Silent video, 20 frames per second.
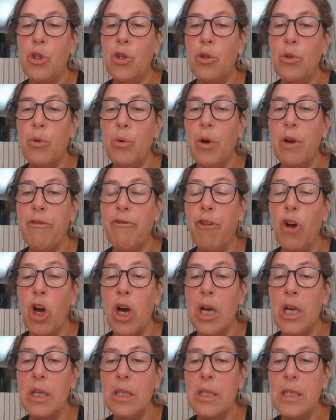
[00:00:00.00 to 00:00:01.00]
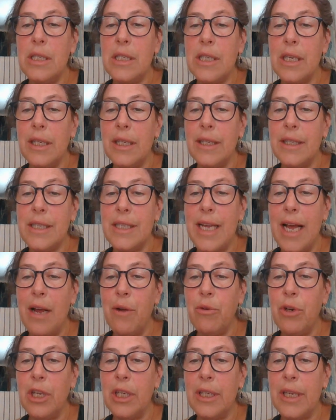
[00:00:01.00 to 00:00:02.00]
True or false?
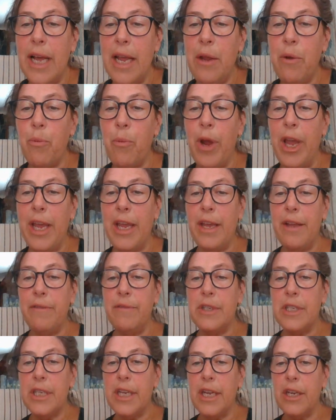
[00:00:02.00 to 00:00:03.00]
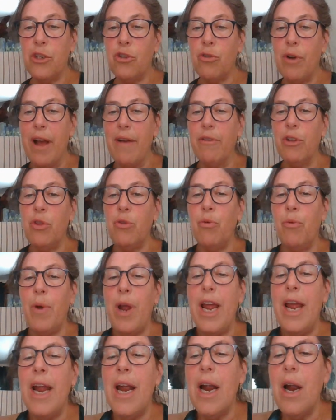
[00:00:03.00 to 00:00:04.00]
Sound and light waves can travel through
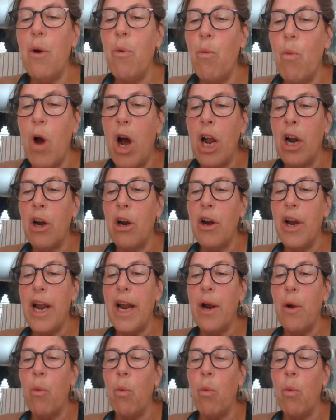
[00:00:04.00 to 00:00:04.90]
air, water, and a